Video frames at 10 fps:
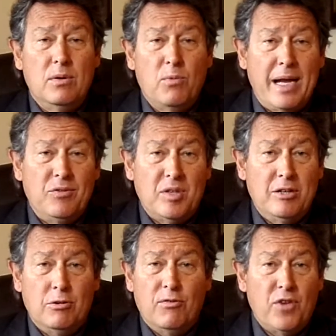Wayne
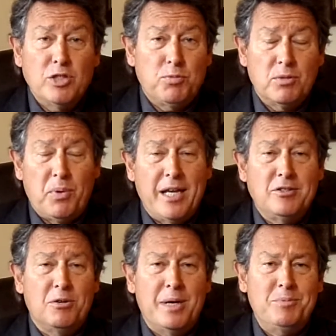Theater Facebook page or
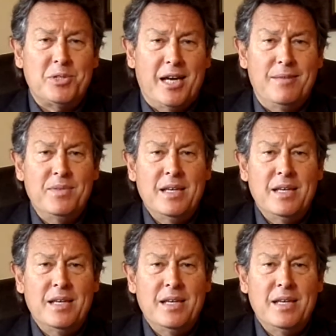website.